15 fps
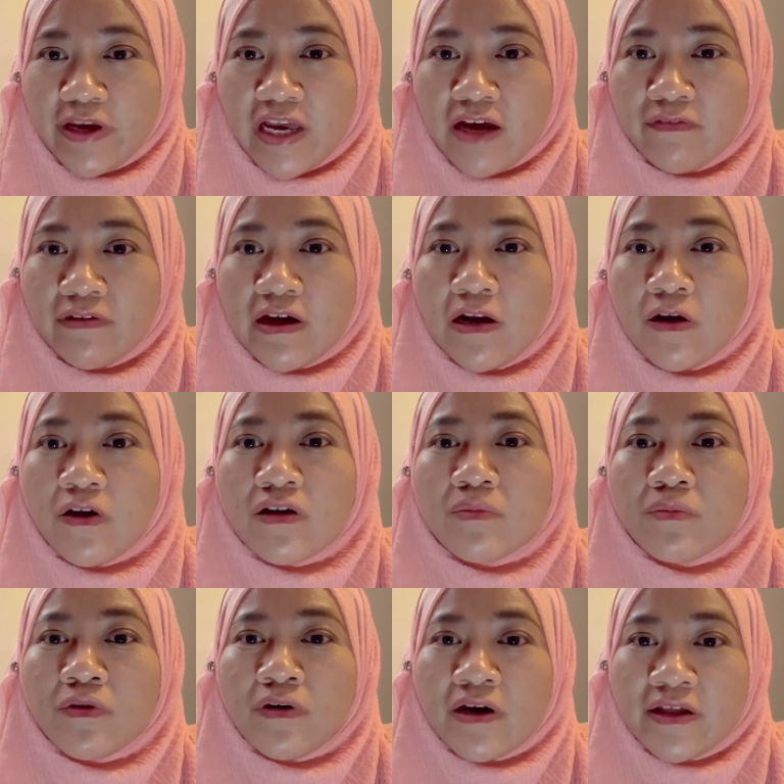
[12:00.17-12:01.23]
have a lot
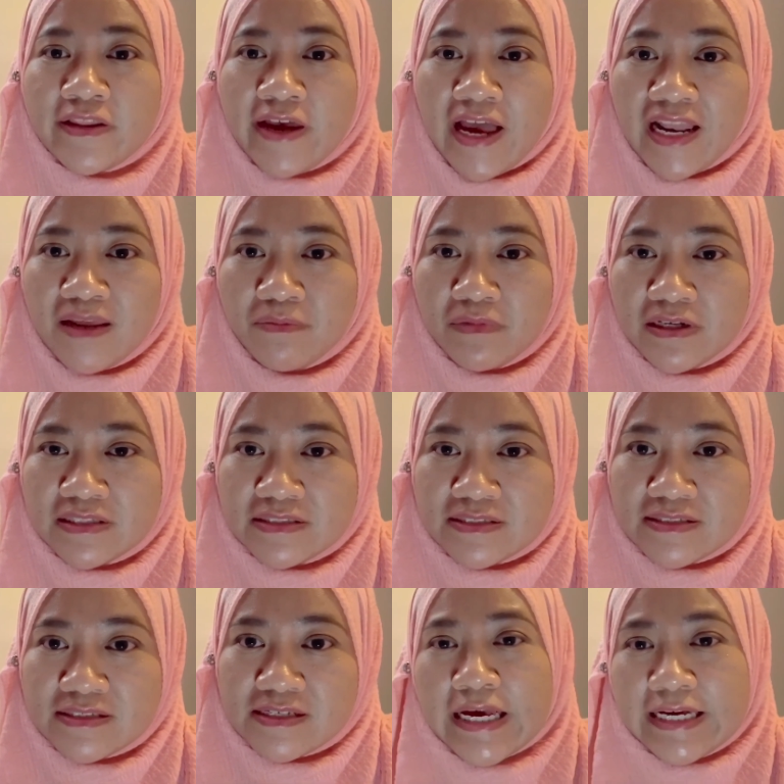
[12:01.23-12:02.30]
more other elements
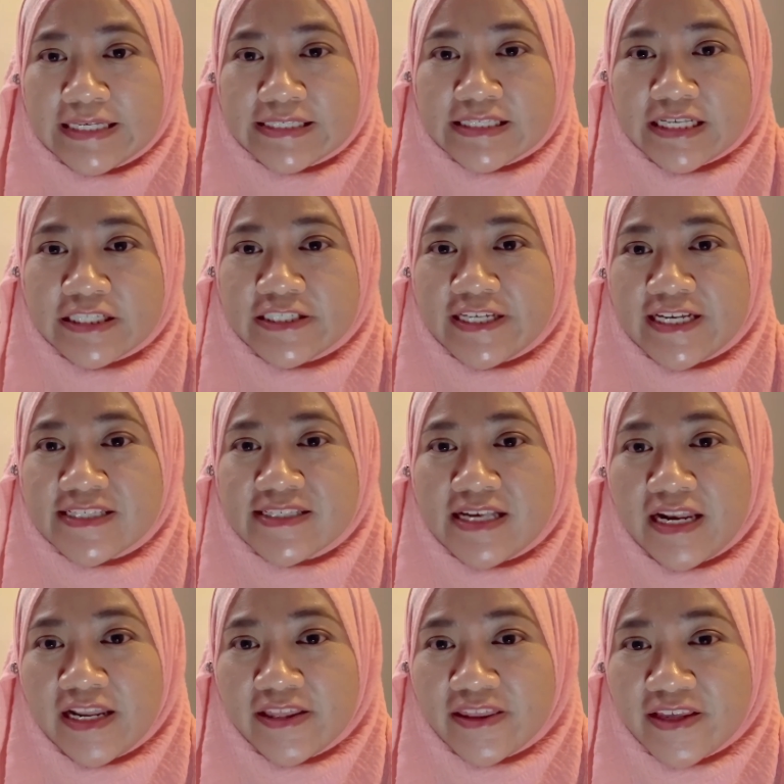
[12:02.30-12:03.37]
such as
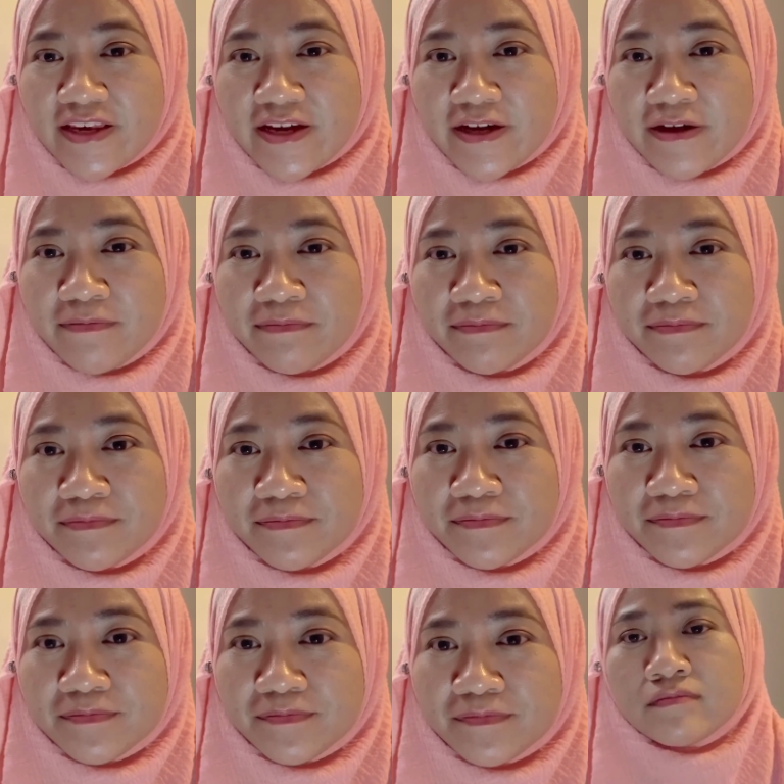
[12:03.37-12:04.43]
lithium,
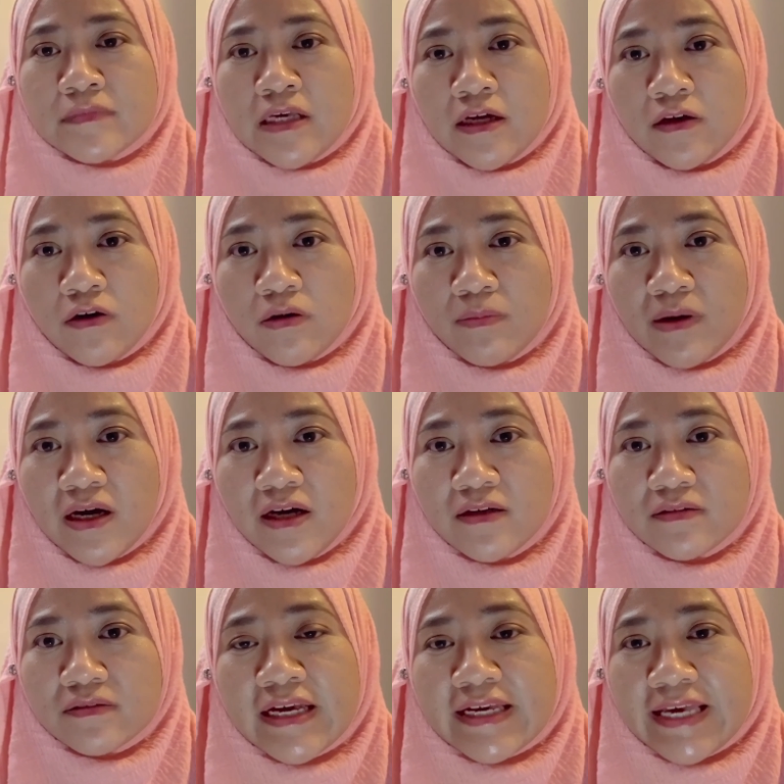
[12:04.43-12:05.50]
cobalt,
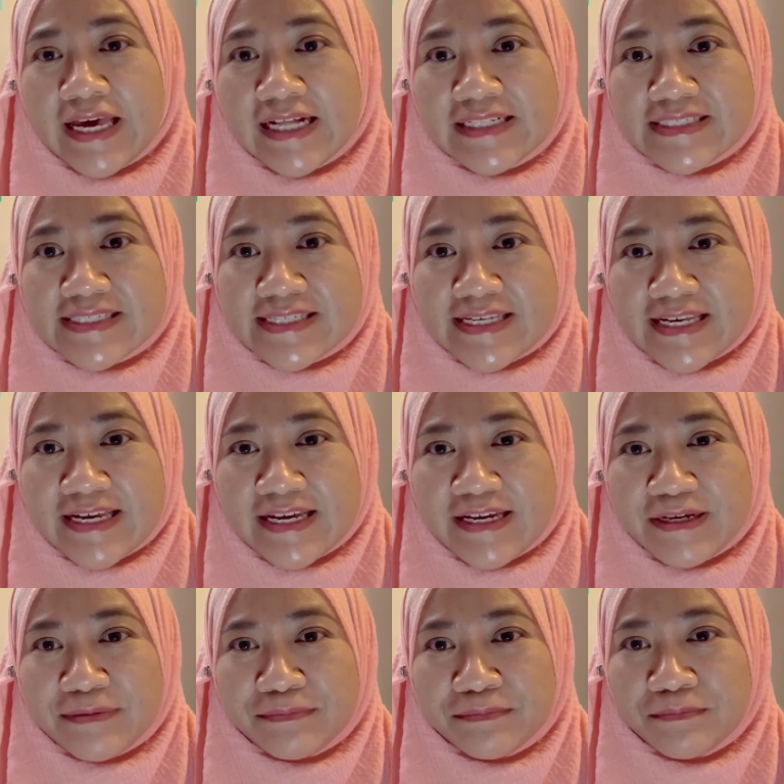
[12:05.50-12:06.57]

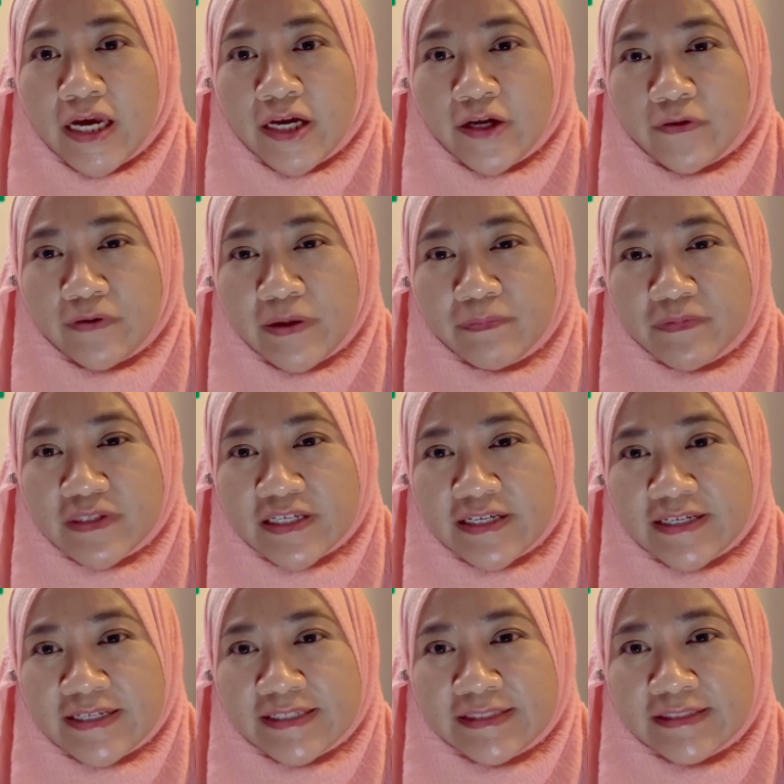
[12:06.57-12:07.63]
calcium,
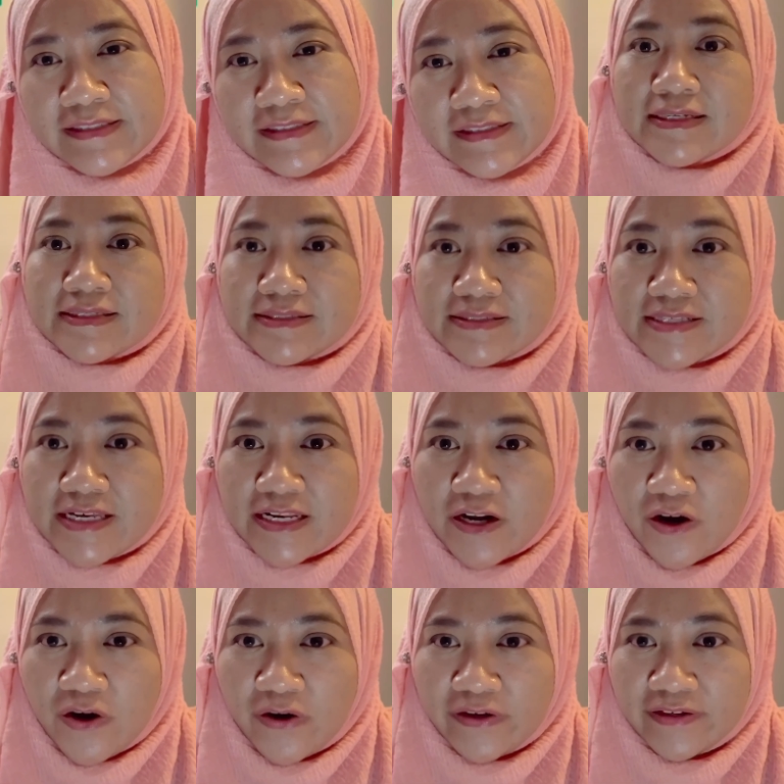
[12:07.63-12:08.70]
krypton,
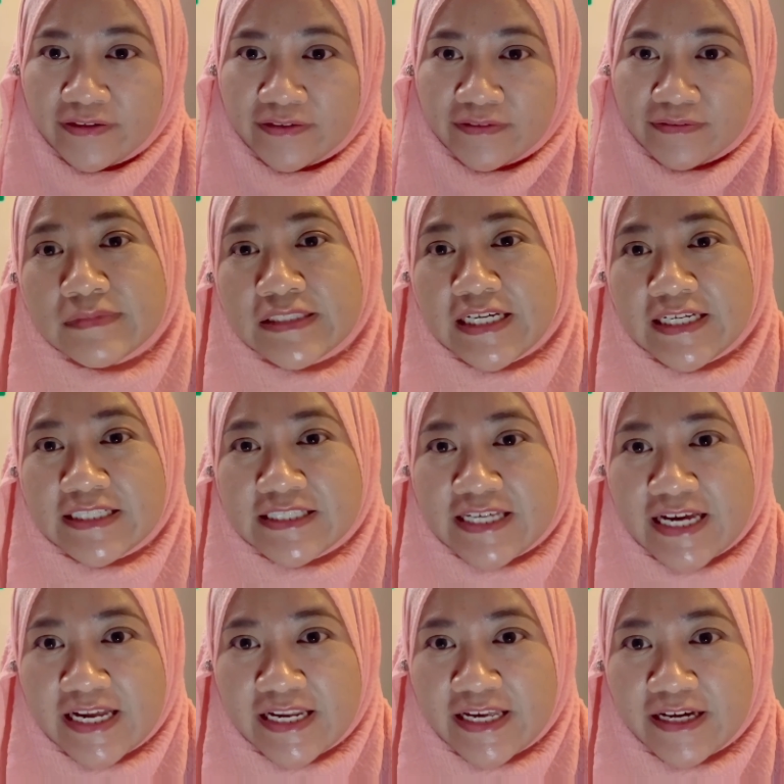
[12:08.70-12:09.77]
xenon,
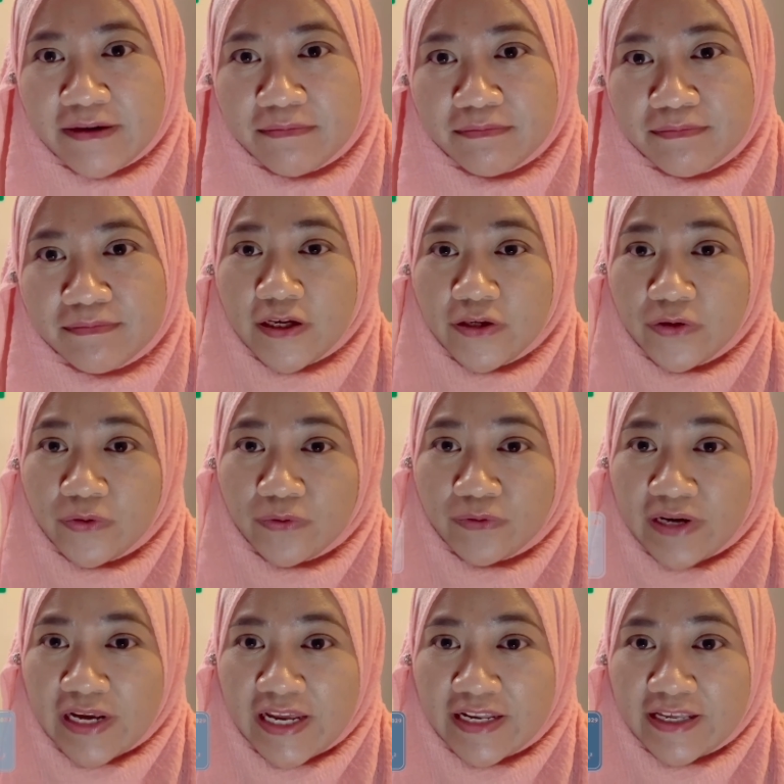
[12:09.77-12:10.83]
titanium,
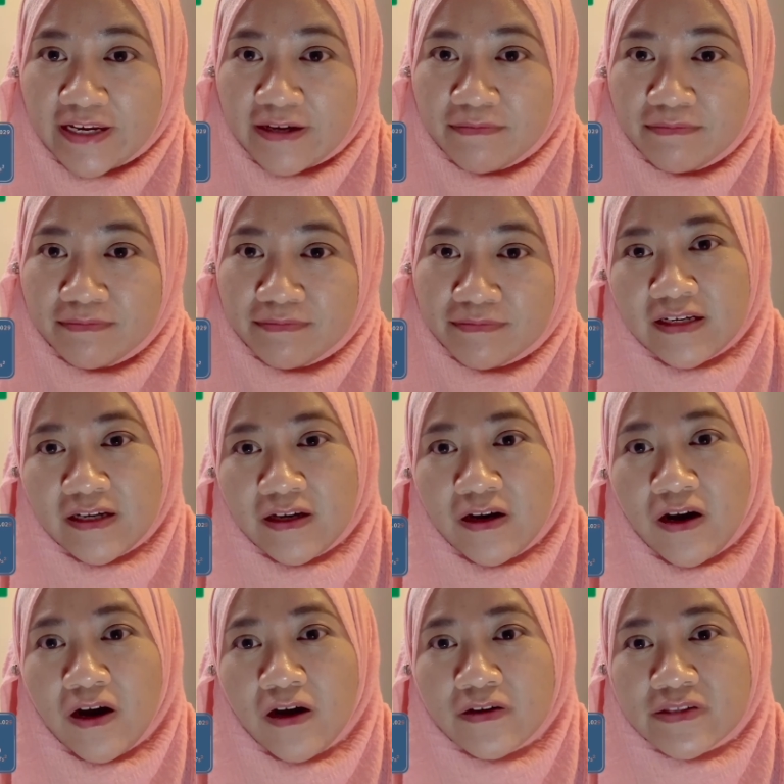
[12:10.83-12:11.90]
uranium,
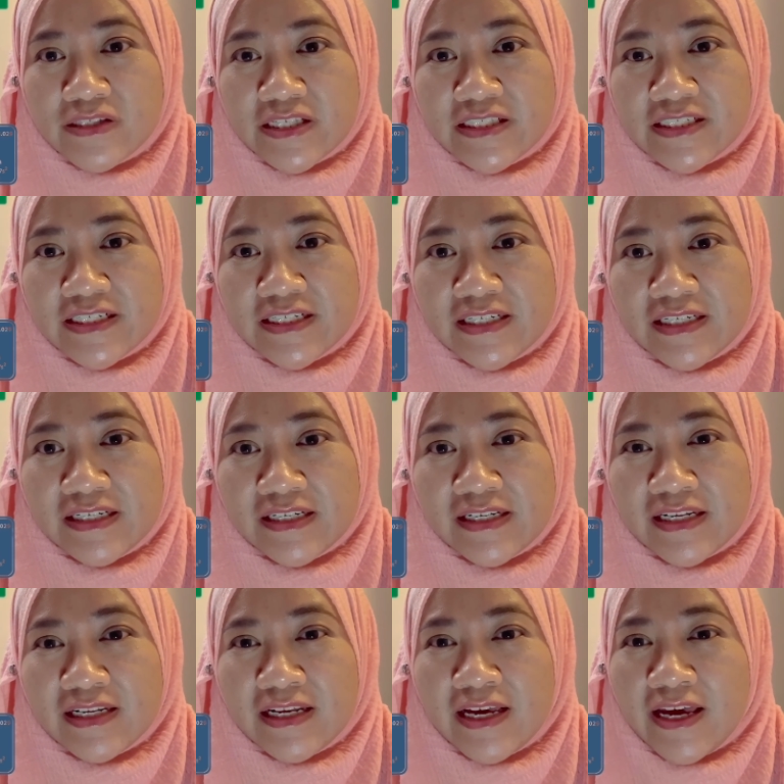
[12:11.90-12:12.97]
oxygen,
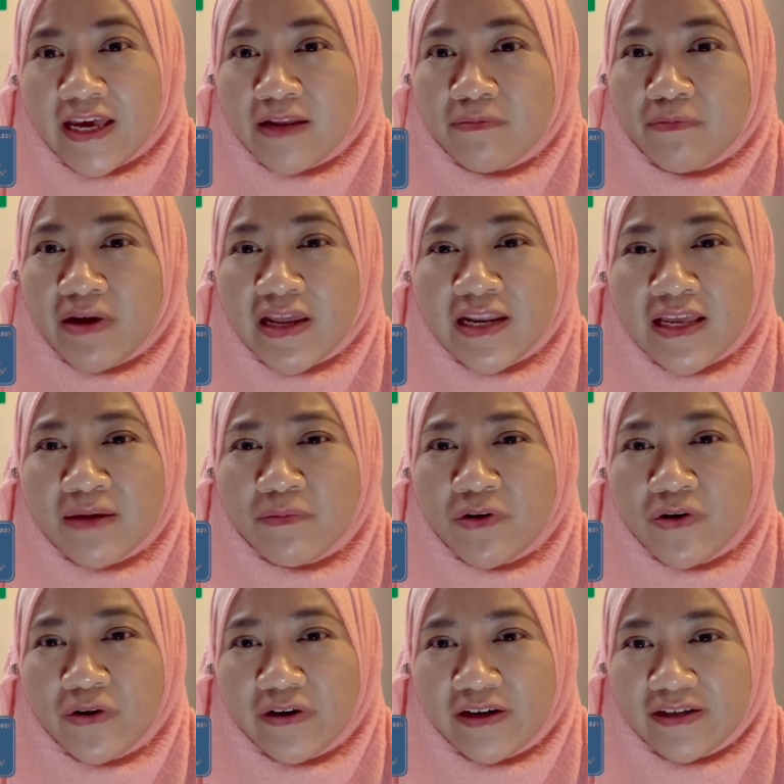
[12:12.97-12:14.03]
and many more.